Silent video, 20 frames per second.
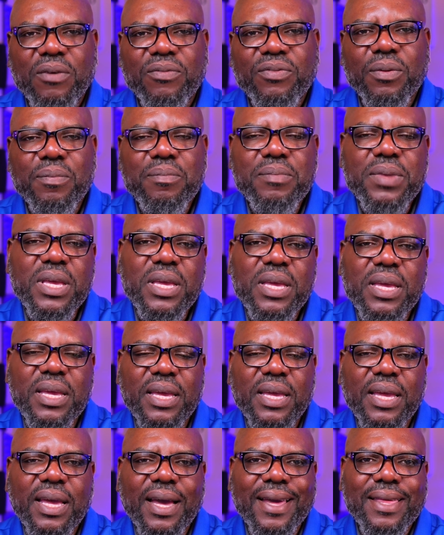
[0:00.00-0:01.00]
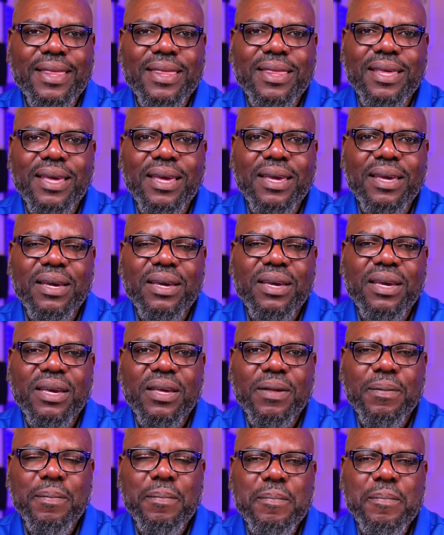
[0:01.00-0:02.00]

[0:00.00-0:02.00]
For me, I think